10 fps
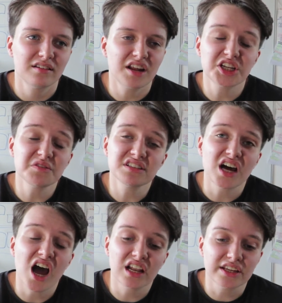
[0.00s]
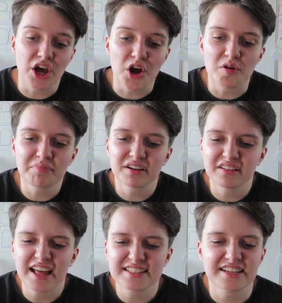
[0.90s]
I don't entirely know, but
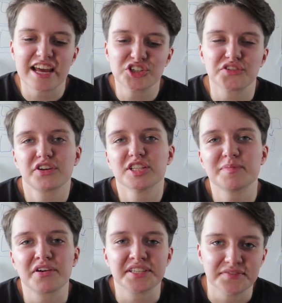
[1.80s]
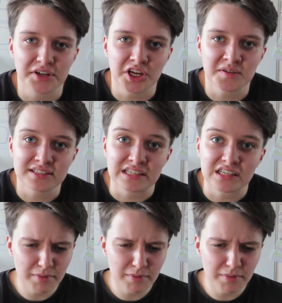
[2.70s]
that's the nature of a conspiracy video, isn't it?